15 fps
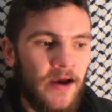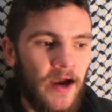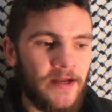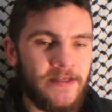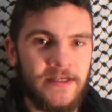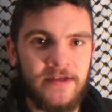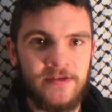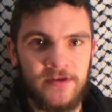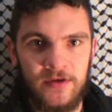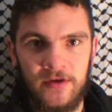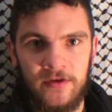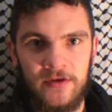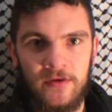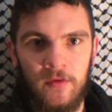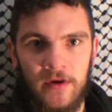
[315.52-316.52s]
ideas,
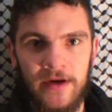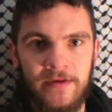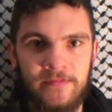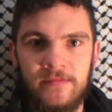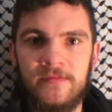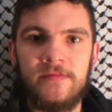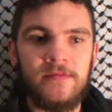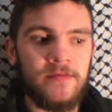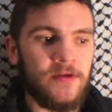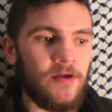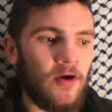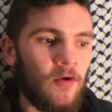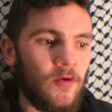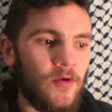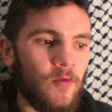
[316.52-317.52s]
or you want to
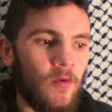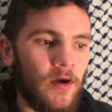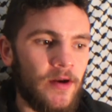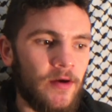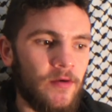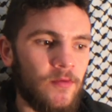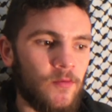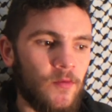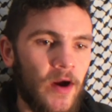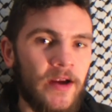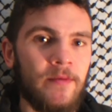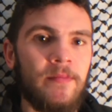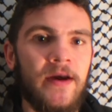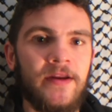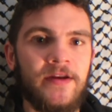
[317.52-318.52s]
you know you want to
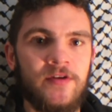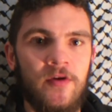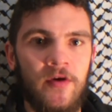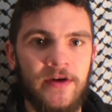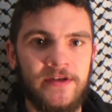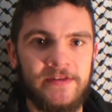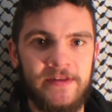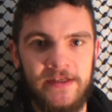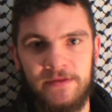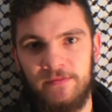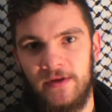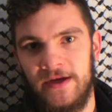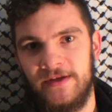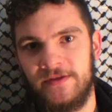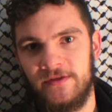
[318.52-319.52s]
recommend going to this
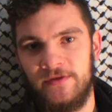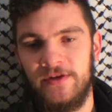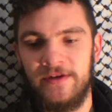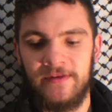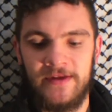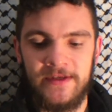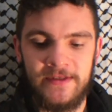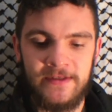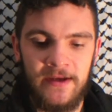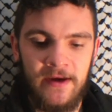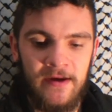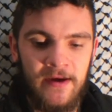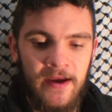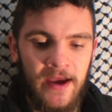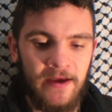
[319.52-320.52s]
place or doing this
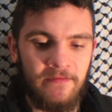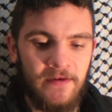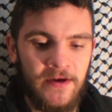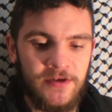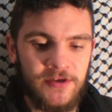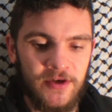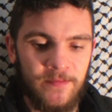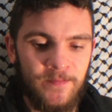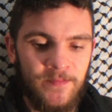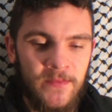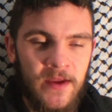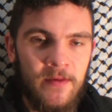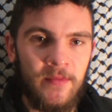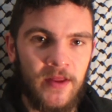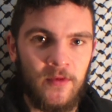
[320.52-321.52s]
adventure.
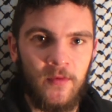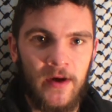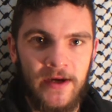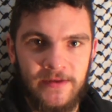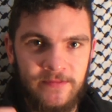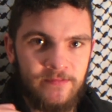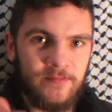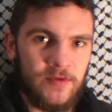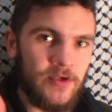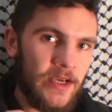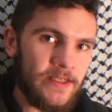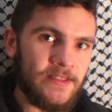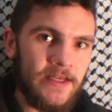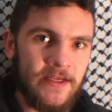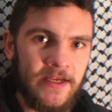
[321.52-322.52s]
Otherwise, you
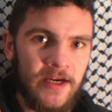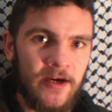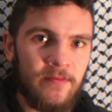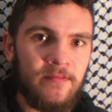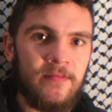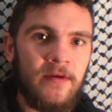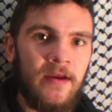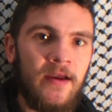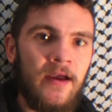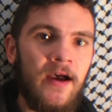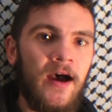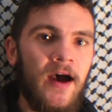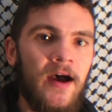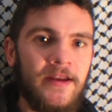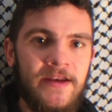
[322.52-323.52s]
guys take care.
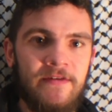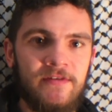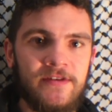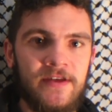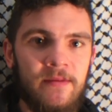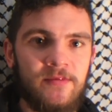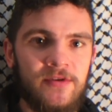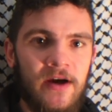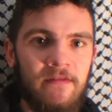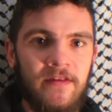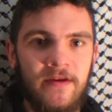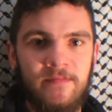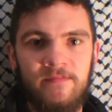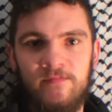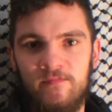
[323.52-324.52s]
Uh, never stop
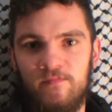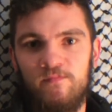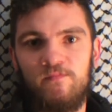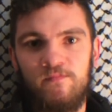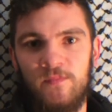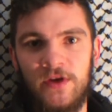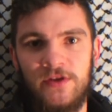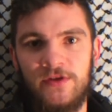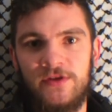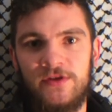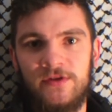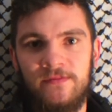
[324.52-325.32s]
traveling. Peace.